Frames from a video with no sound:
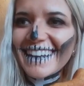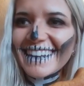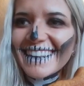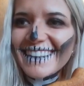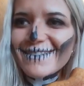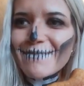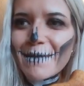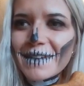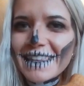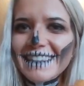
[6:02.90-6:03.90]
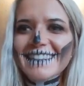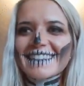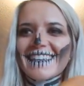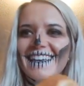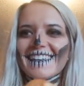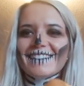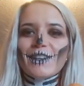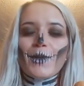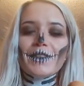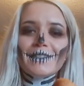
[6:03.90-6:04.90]
See the little pumpkins?
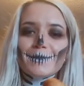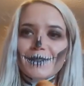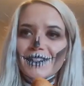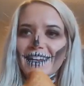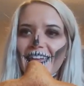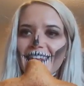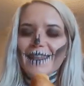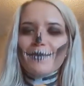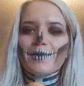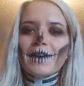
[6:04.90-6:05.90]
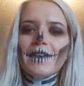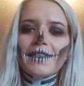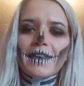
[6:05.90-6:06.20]
So this is what you're gonna end up with,